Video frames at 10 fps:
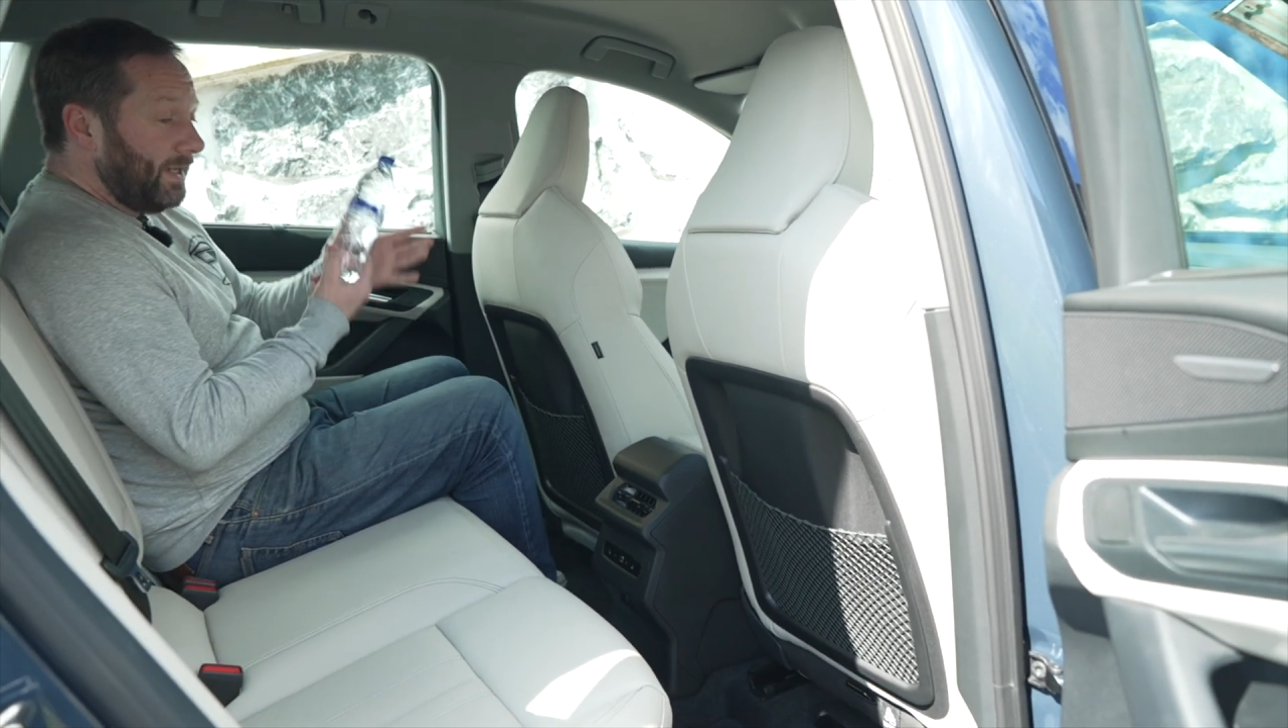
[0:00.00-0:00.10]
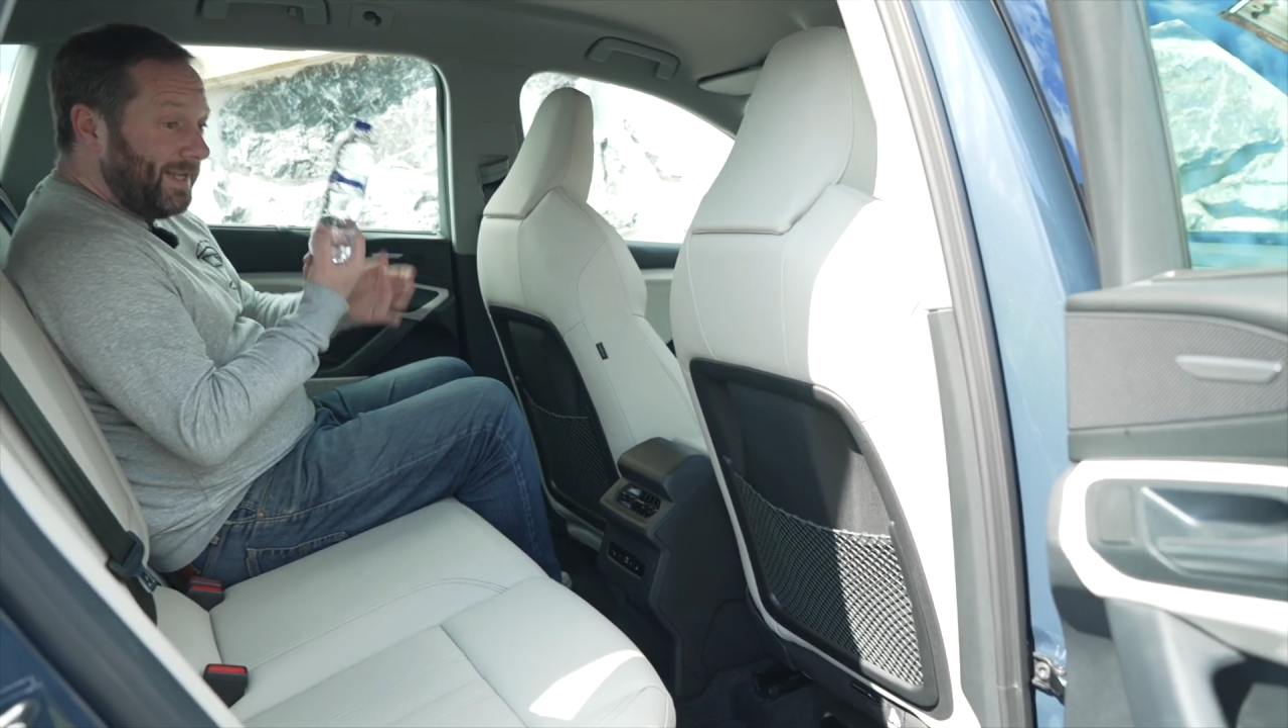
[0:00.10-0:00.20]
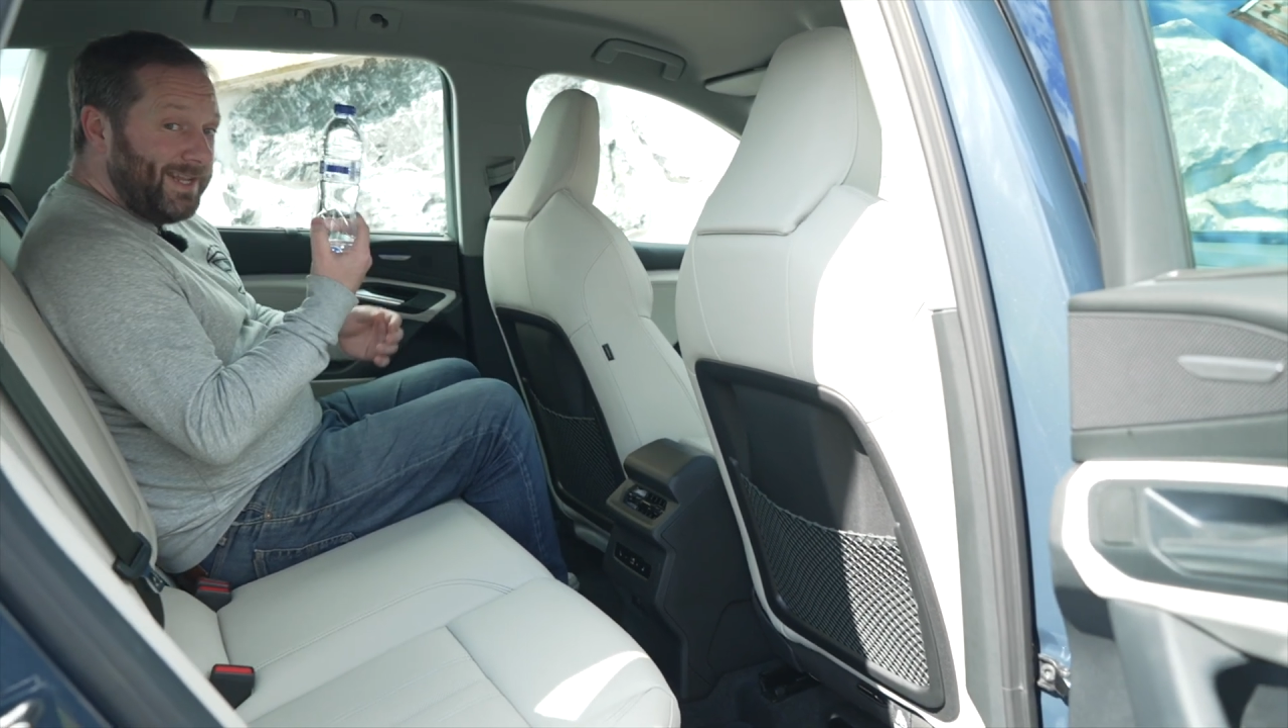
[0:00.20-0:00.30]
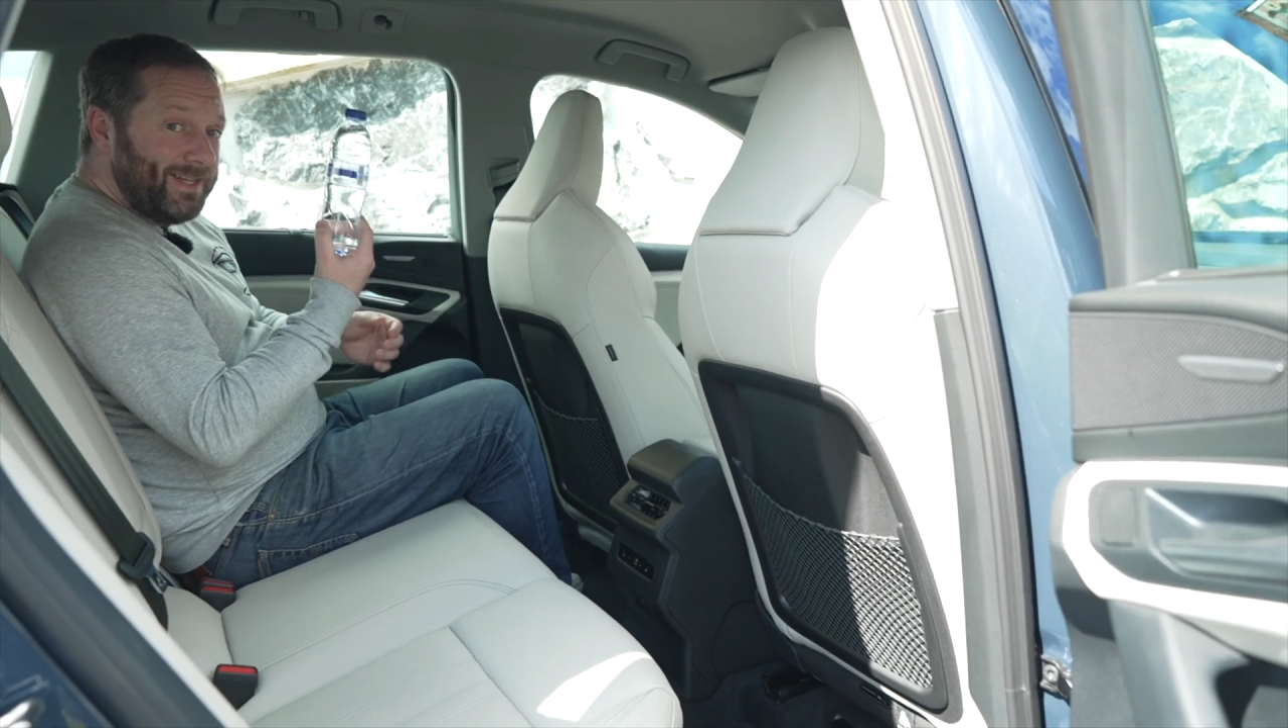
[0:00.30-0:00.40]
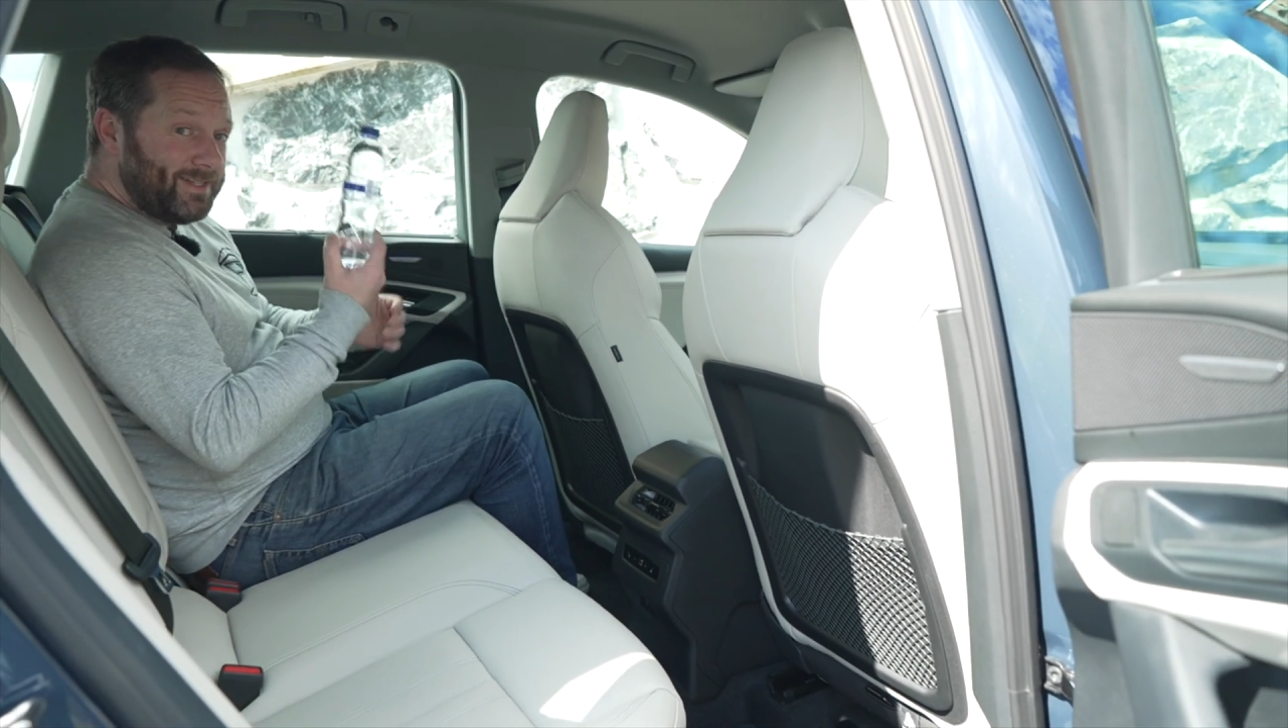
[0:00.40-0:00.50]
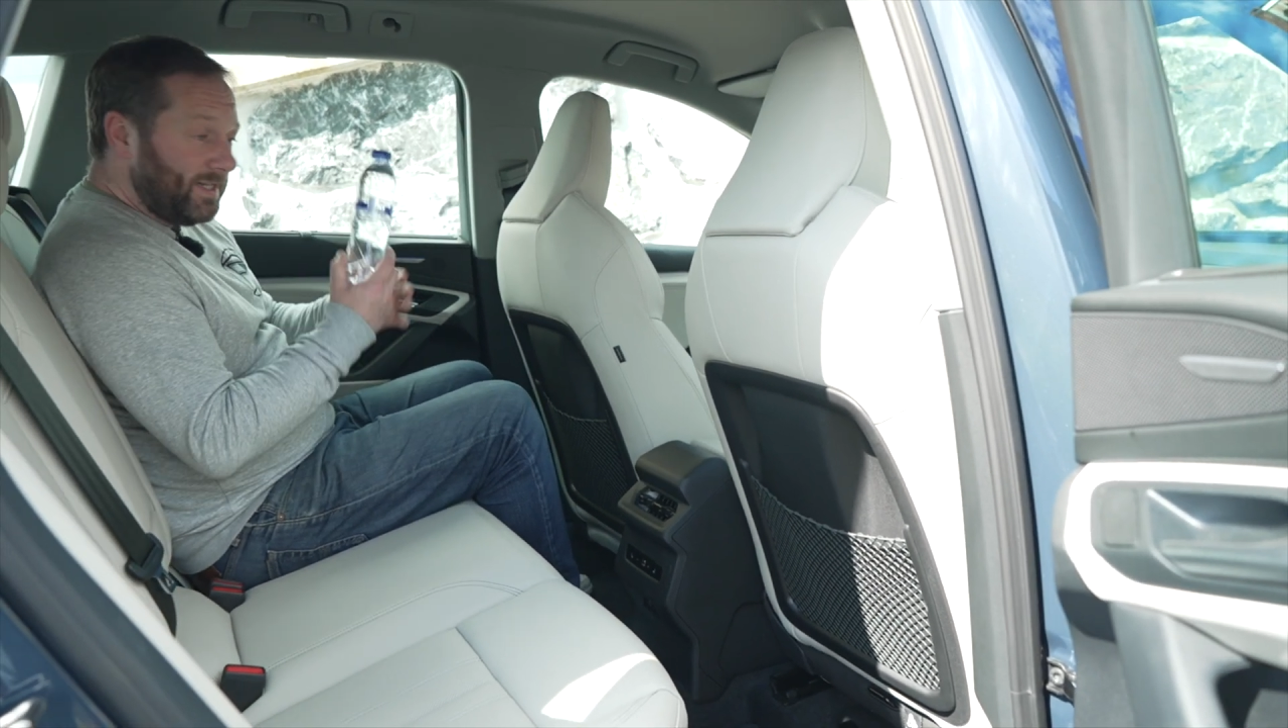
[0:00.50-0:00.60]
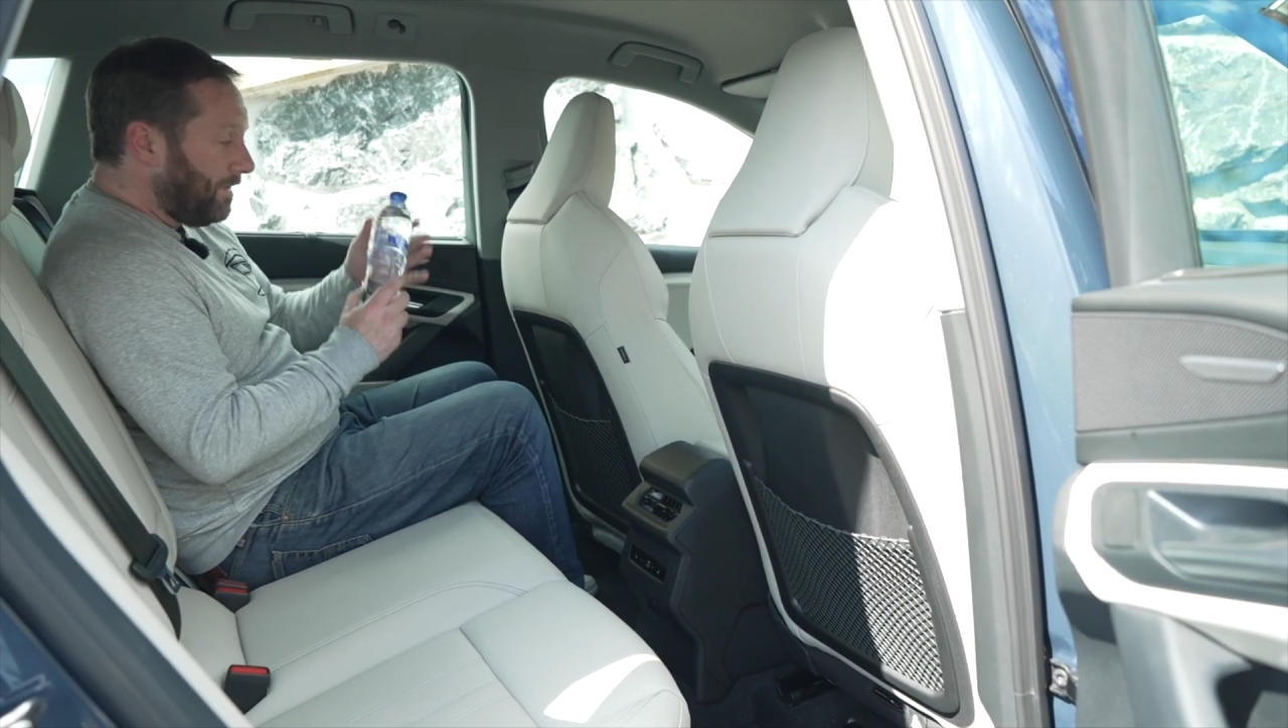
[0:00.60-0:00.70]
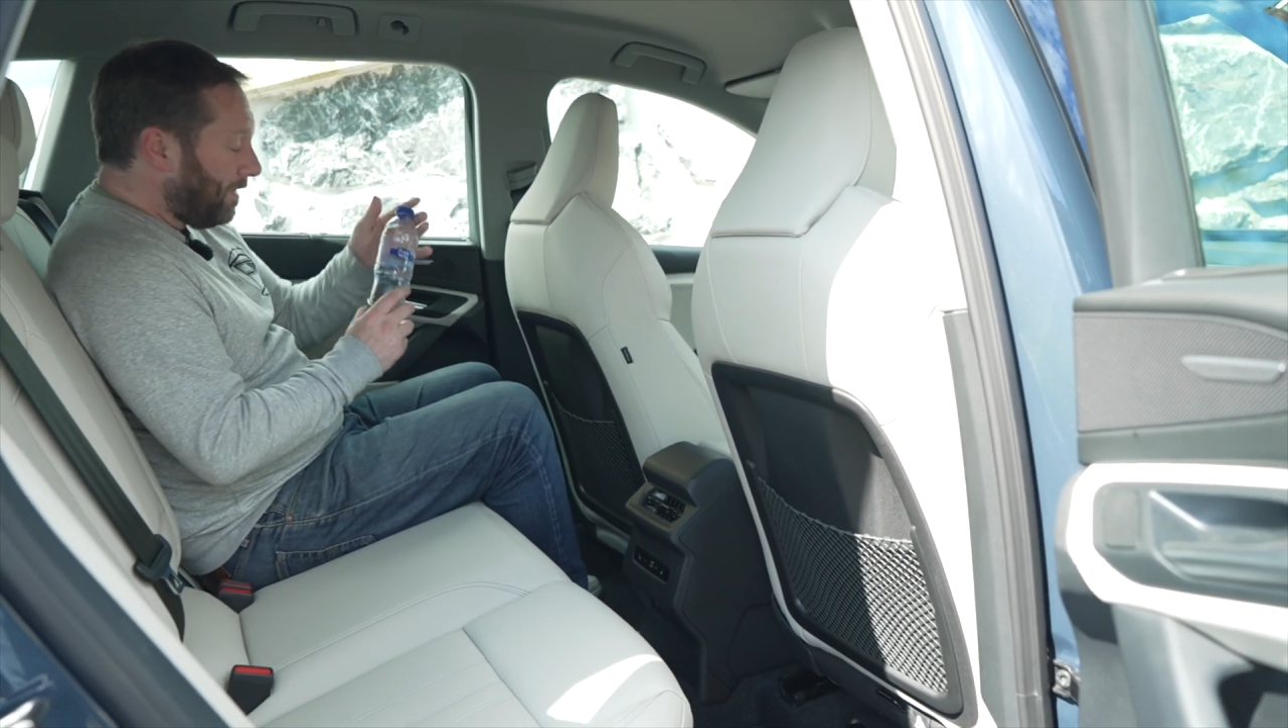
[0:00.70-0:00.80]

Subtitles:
easily